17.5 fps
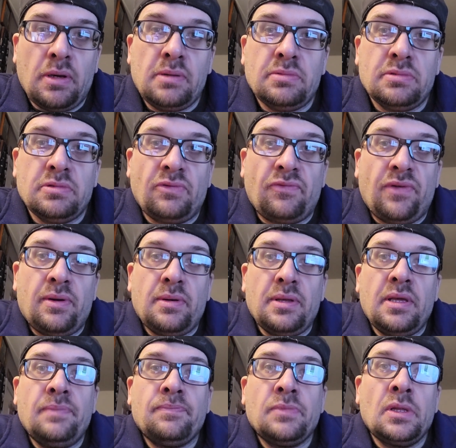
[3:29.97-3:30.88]
It was a
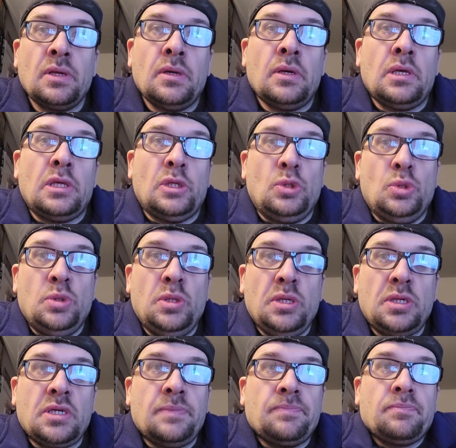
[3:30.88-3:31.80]
very
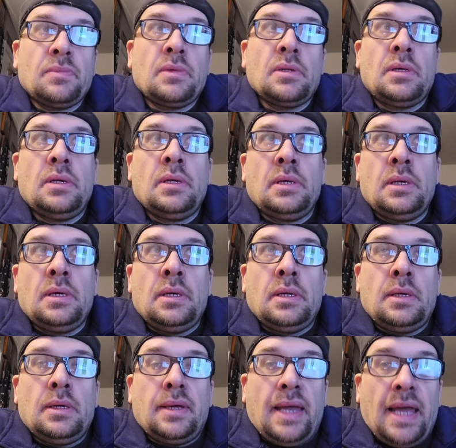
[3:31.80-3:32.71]
unique
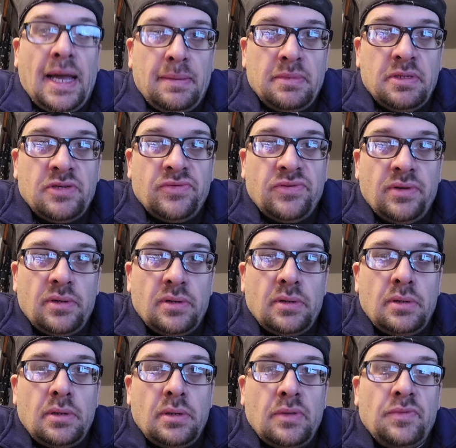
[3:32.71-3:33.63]

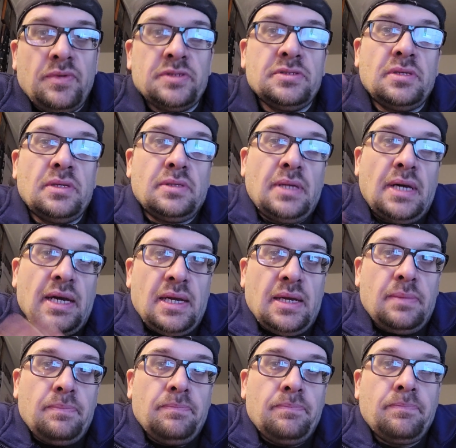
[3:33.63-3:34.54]
atmosphere. This is the
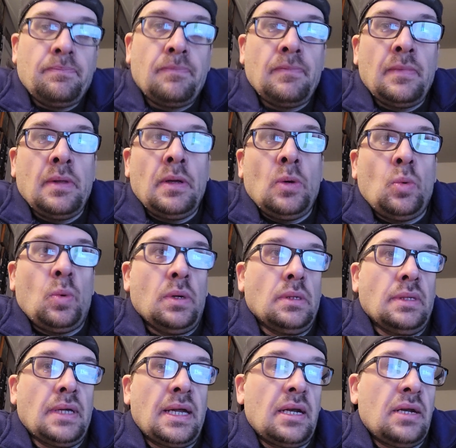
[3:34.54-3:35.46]
time when a
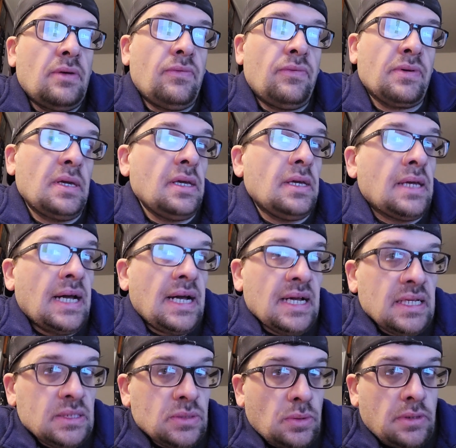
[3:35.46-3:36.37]
lot of key
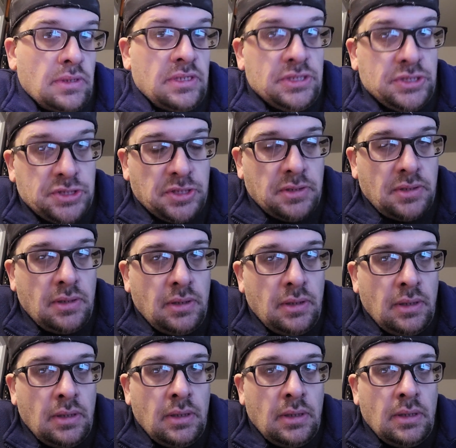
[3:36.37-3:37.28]
guys were injured.